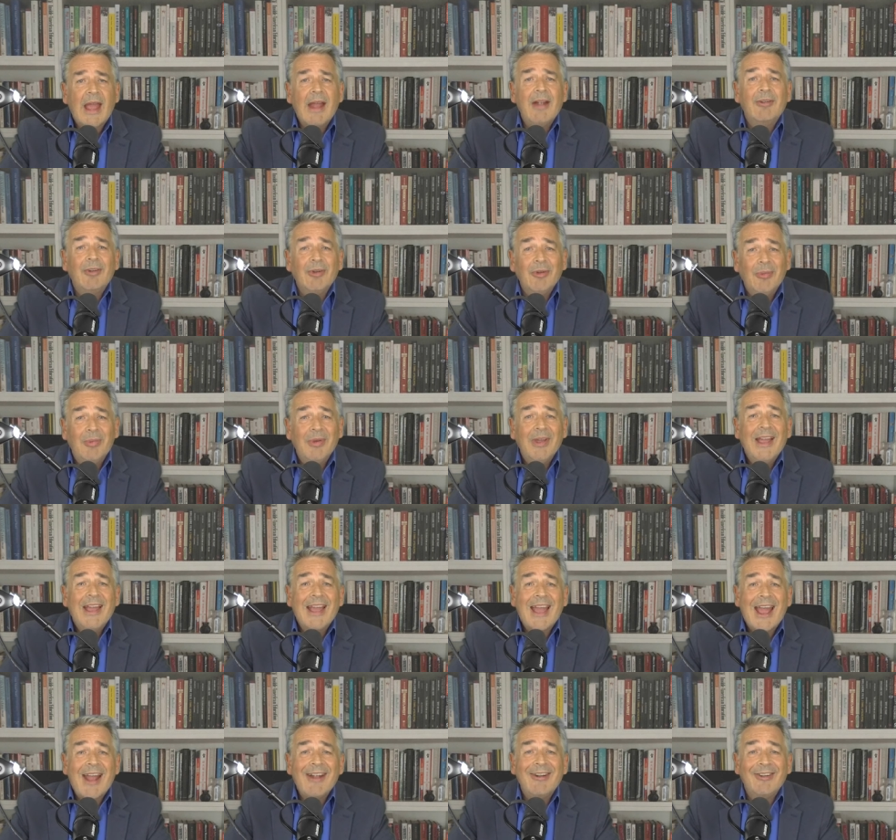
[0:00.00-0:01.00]

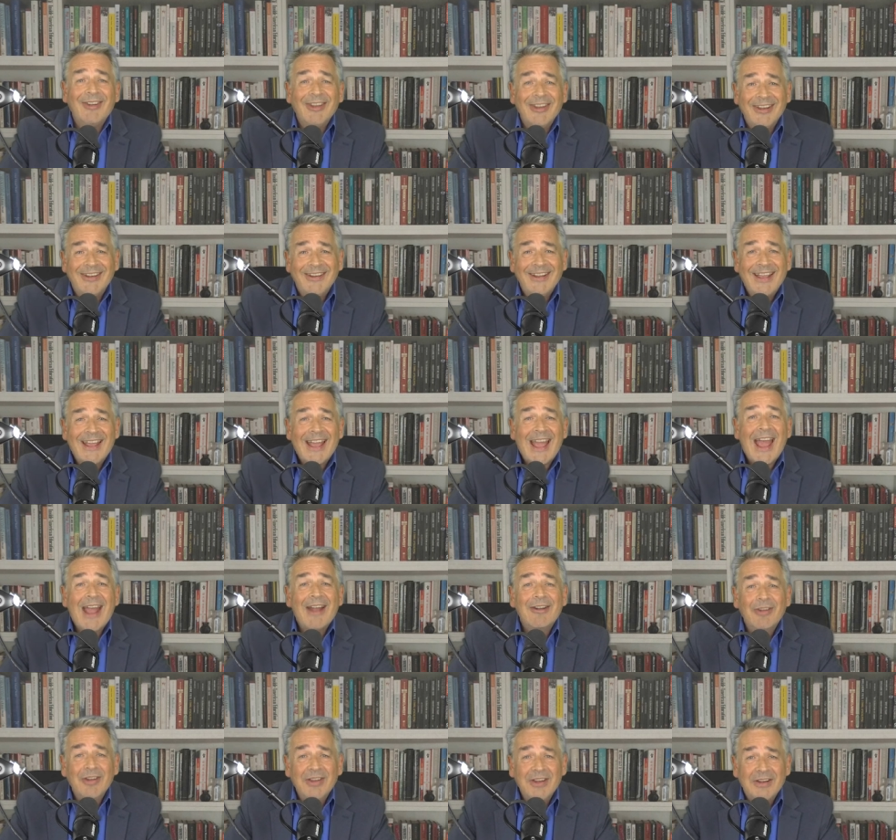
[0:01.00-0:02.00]
arid
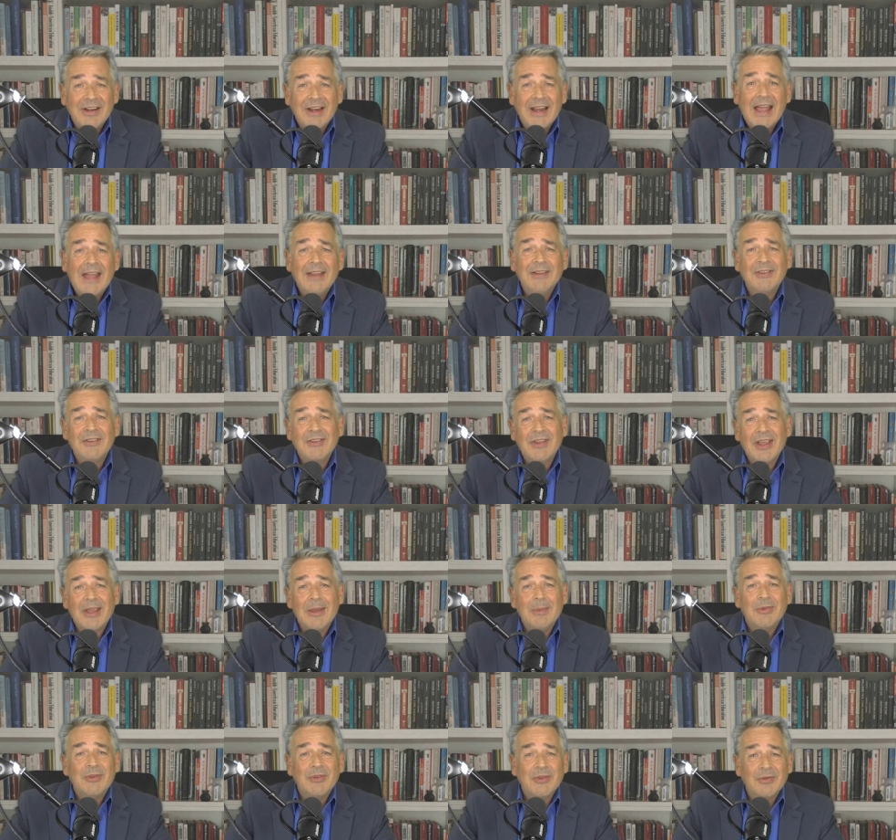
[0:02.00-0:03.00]

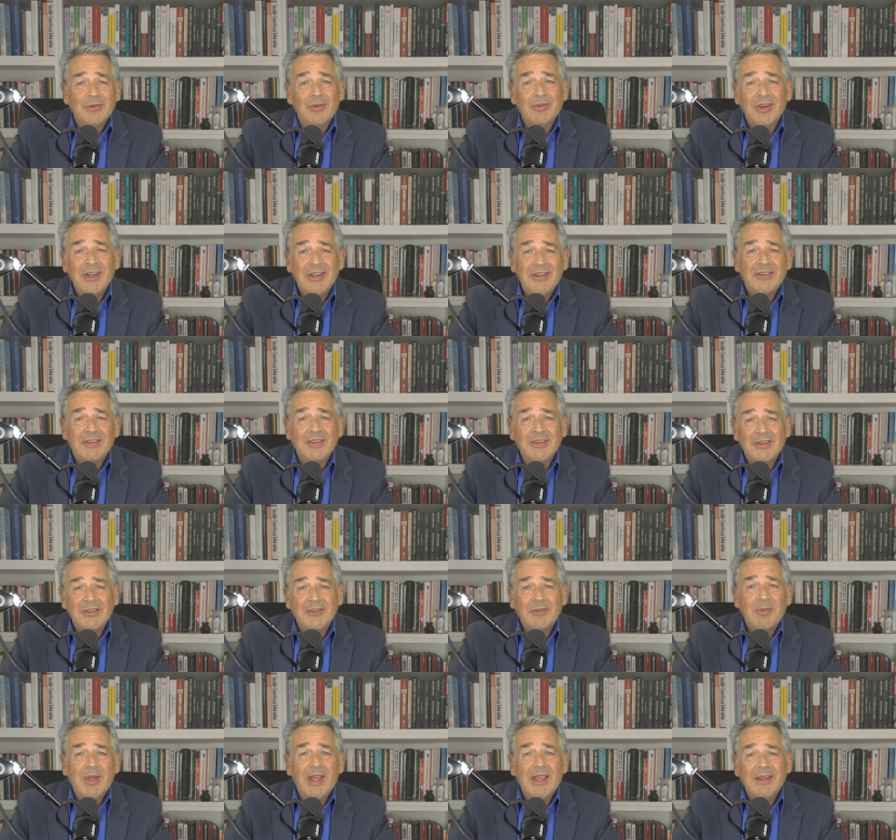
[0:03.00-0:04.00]
landscapes of Greece and
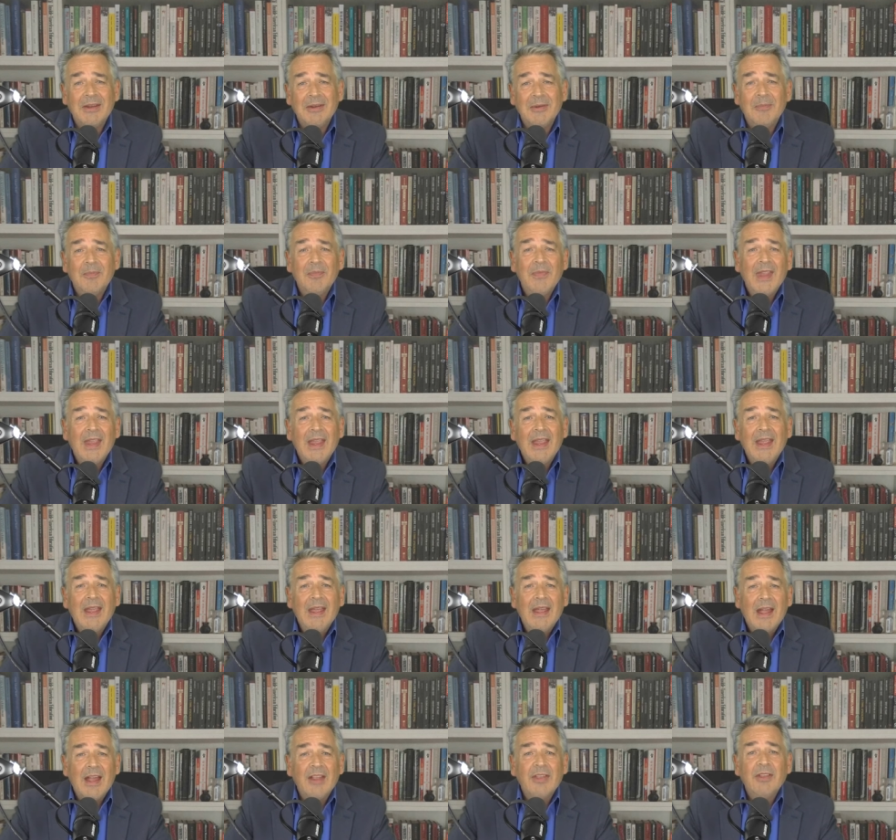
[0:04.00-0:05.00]
Spain,
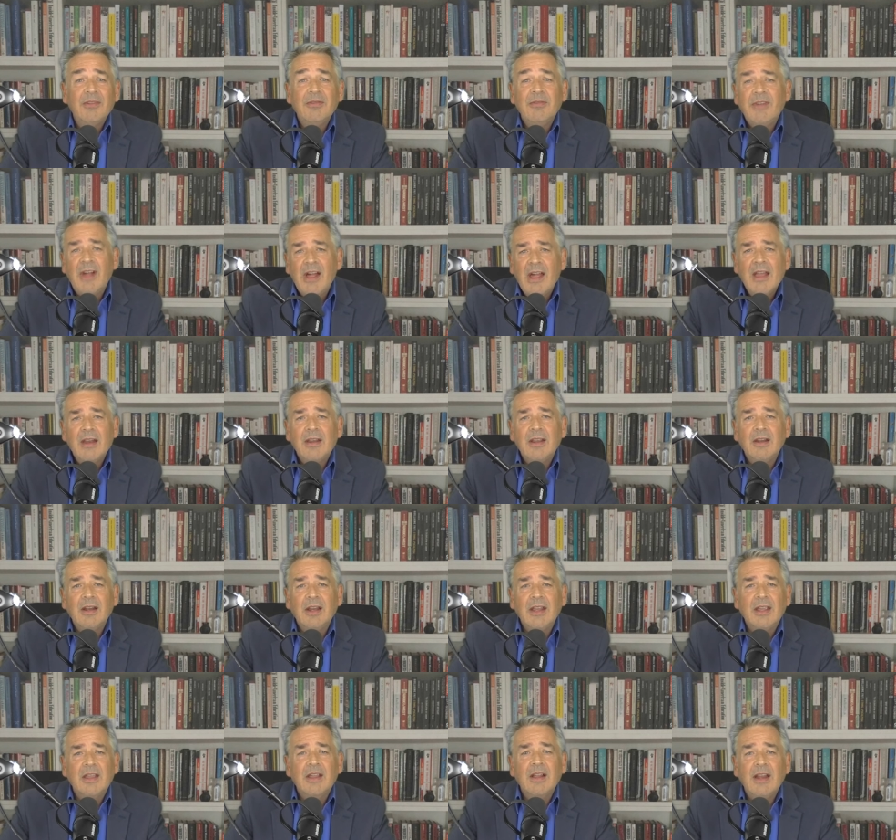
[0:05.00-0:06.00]
and the
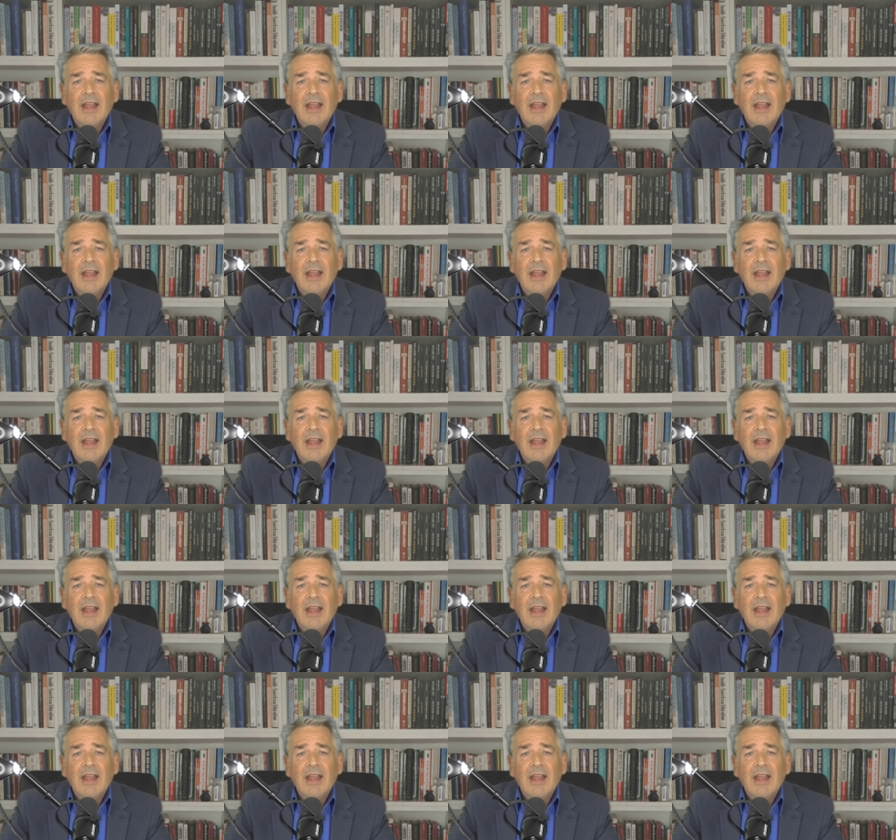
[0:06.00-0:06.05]
violently